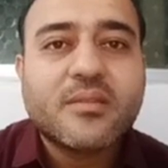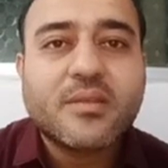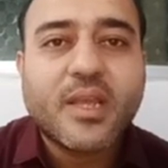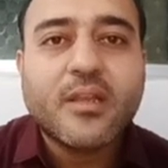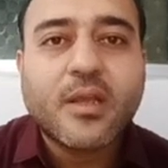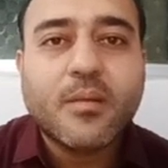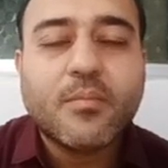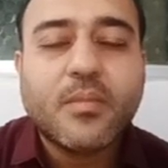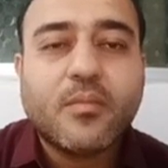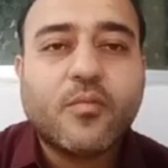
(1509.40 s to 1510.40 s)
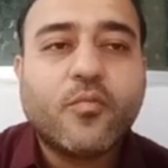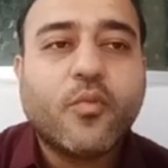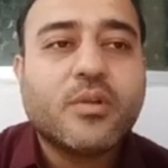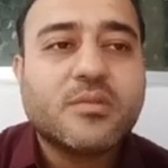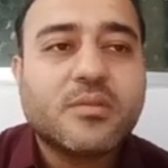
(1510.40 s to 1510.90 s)
income
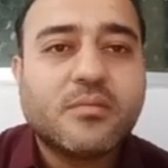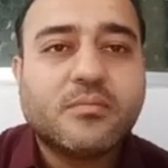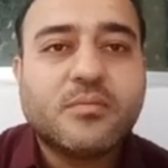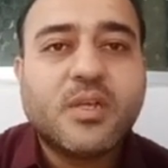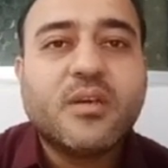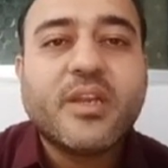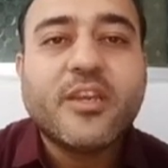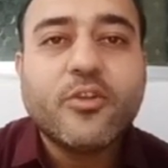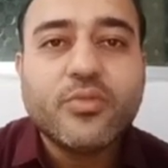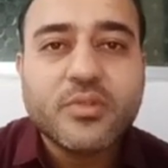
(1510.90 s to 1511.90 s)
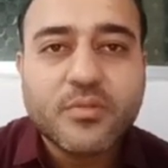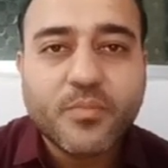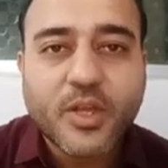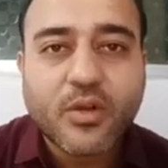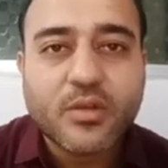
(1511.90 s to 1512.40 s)
was reduced
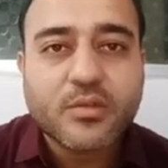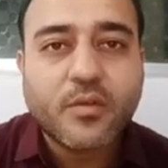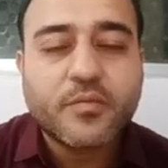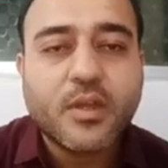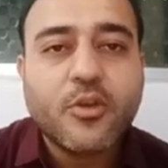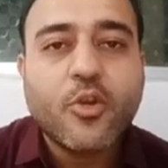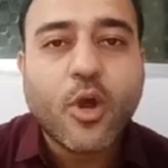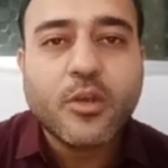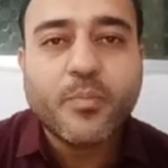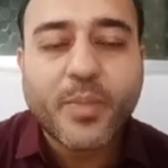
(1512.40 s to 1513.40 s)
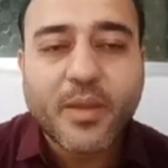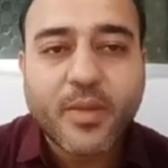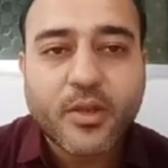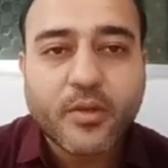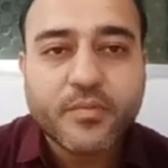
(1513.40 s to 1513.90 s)
because of the non-payment
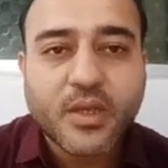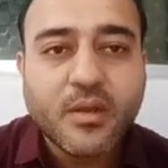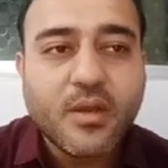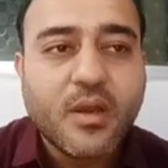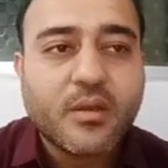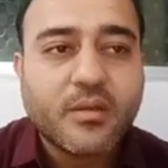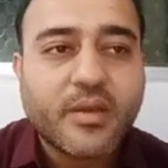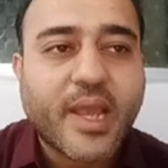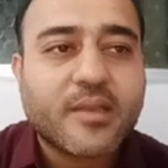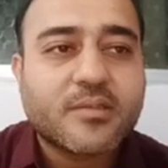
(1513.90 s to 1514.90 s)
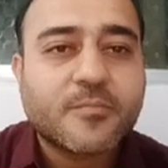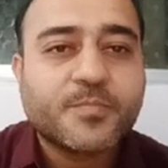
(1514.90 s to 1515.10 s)
of the tax.